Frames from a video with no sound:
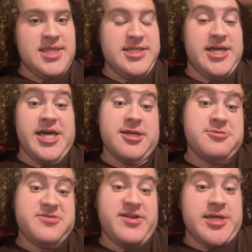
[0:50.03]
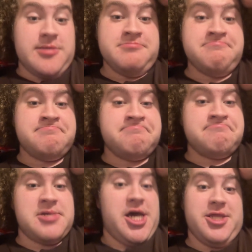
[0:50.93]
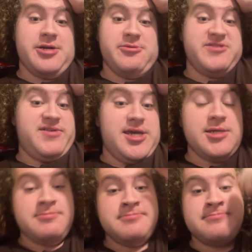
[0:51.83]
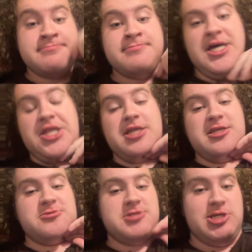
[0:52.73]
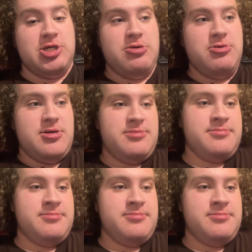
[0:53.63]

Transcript: I thought it was fake. I thought this was a joke.